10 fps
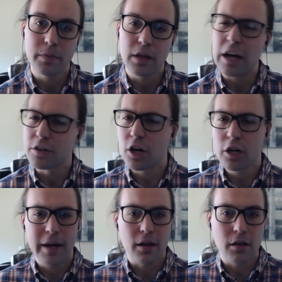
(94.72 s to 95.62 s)
I'll talk
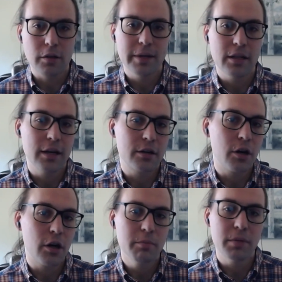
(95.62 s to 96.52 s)
about it a little bit later
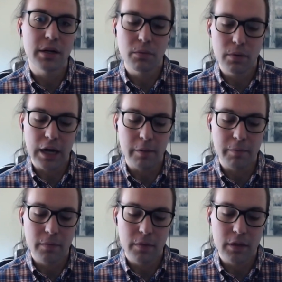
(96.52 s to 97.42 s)
on, but
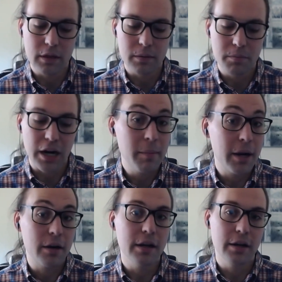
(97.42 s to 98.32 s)
the
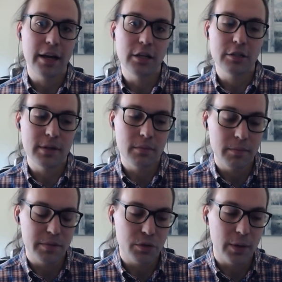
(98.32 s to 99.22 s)
primary engagement
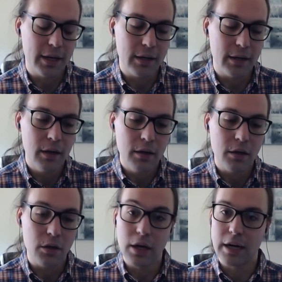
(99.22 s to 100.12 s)
between
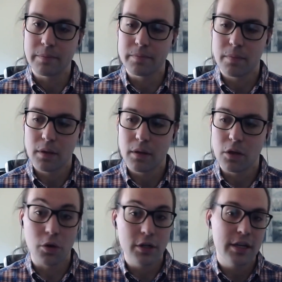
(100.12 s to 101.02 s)

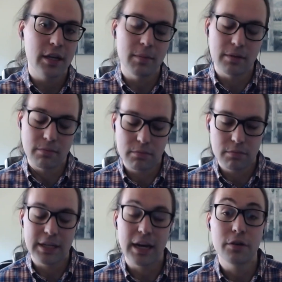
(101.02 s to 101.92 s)
your team and
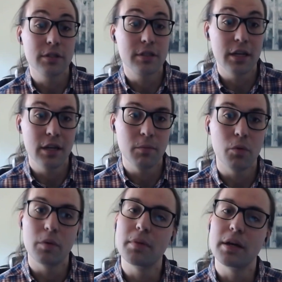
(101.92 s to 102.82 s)
SIOS's team
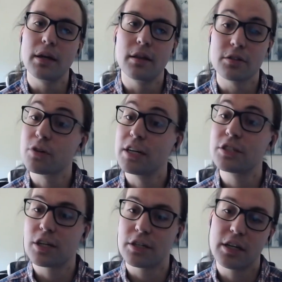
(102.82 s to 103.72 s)
would be the screen
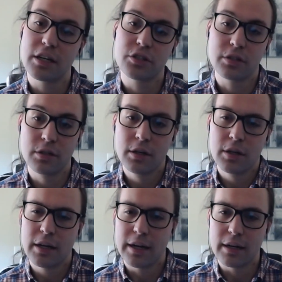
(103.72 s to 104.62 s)
share session.
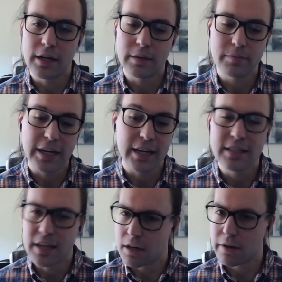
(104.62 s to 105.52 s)
And like I
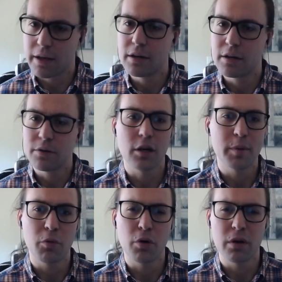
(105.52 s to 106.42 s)
said, I'll get into a little bit
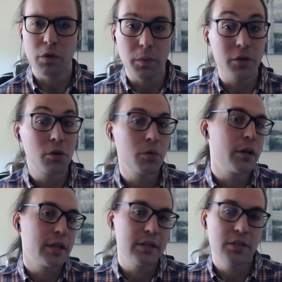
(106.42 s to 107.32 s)
more of what we do on
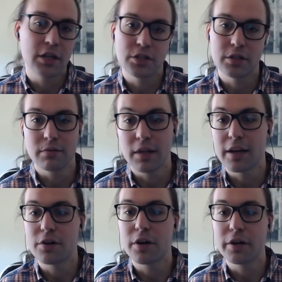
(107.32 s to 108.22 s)
that session later on.